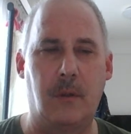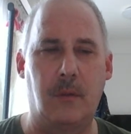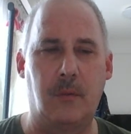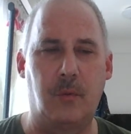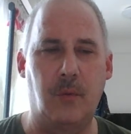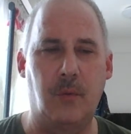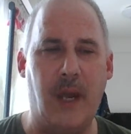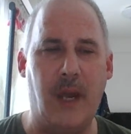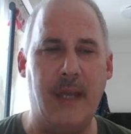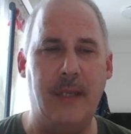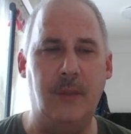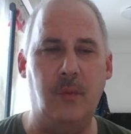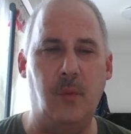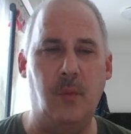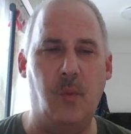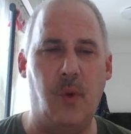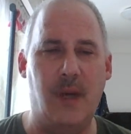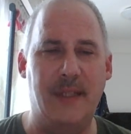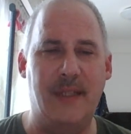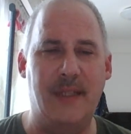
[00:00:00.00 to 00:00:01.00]
write
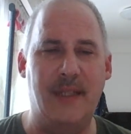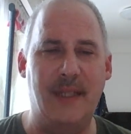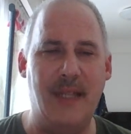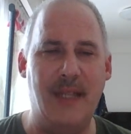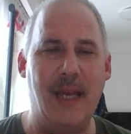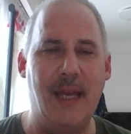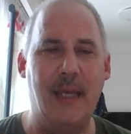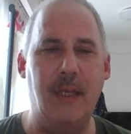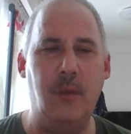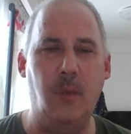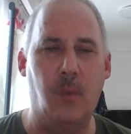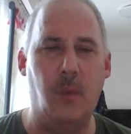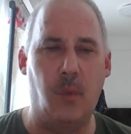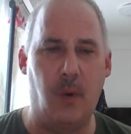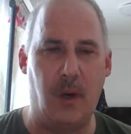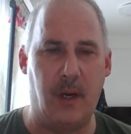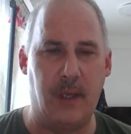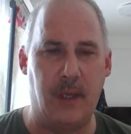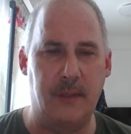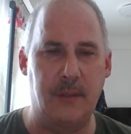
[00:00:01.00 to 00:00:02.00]
what they
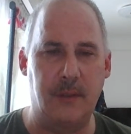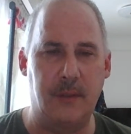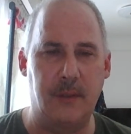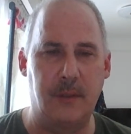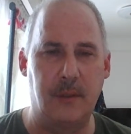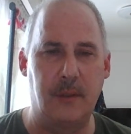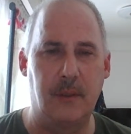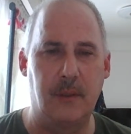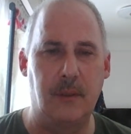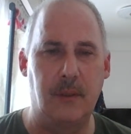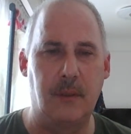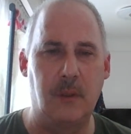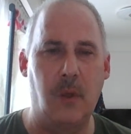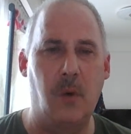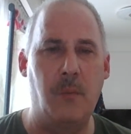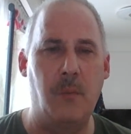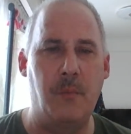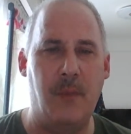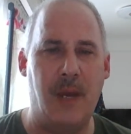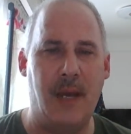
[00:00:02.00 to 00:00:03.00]
want,
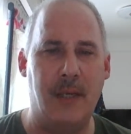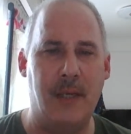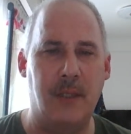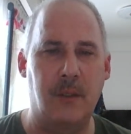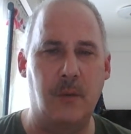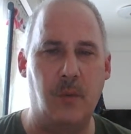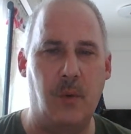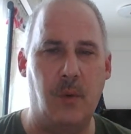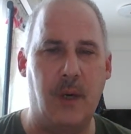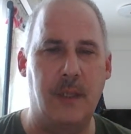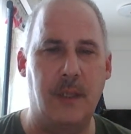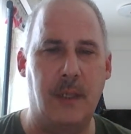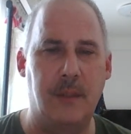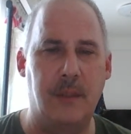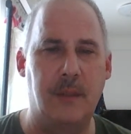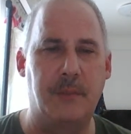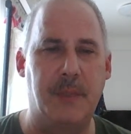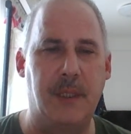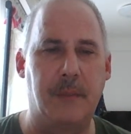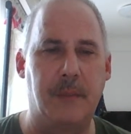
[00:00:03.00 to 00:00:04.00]
no matter what
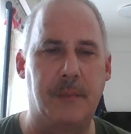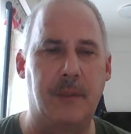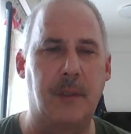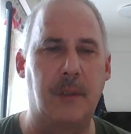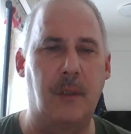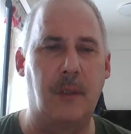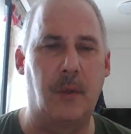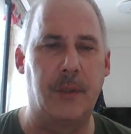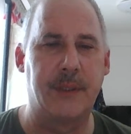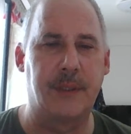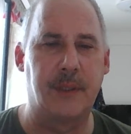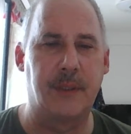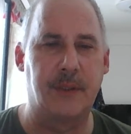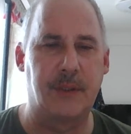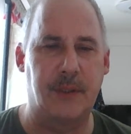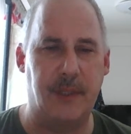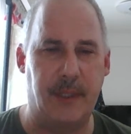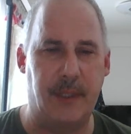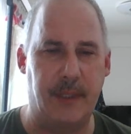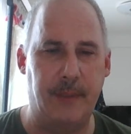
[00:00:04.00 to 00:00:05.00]
other people are going to
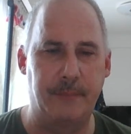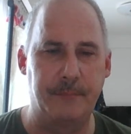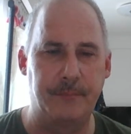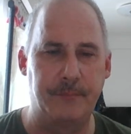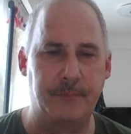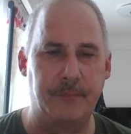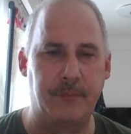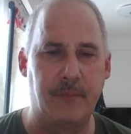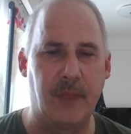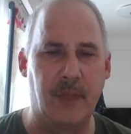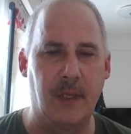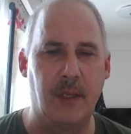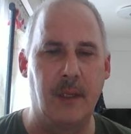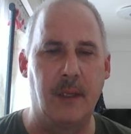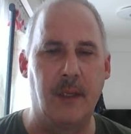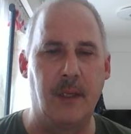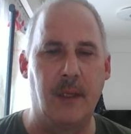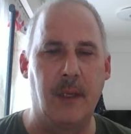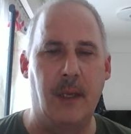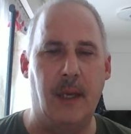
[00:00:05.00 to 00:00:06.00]
say.
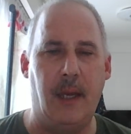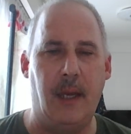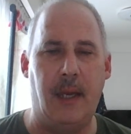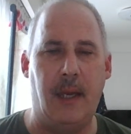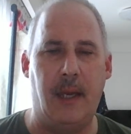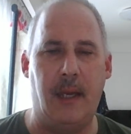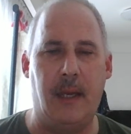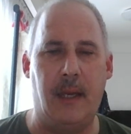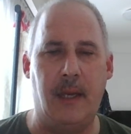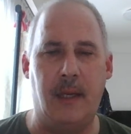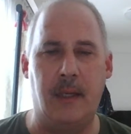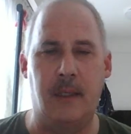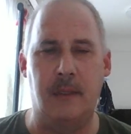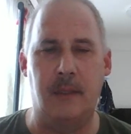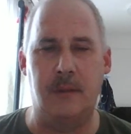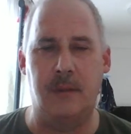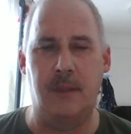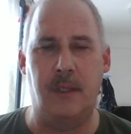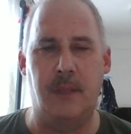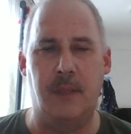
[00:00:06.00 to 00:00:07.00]

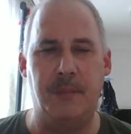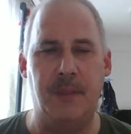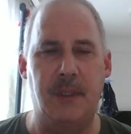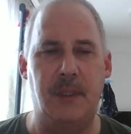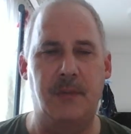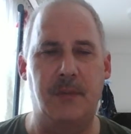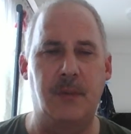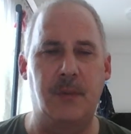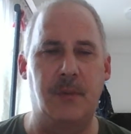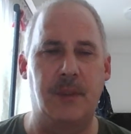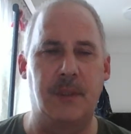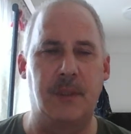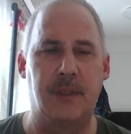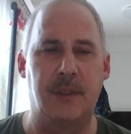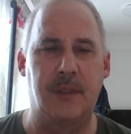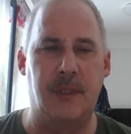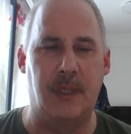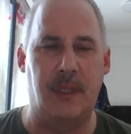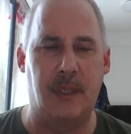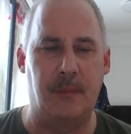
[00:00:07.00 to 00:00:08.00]
And let me give you an
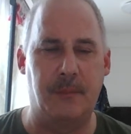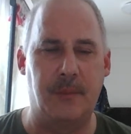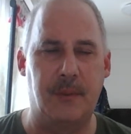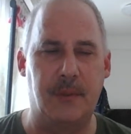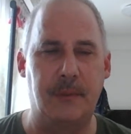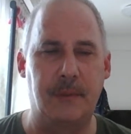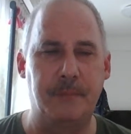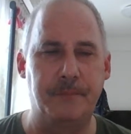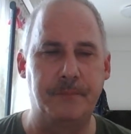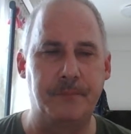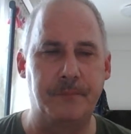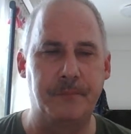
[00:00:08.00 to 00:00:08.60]
example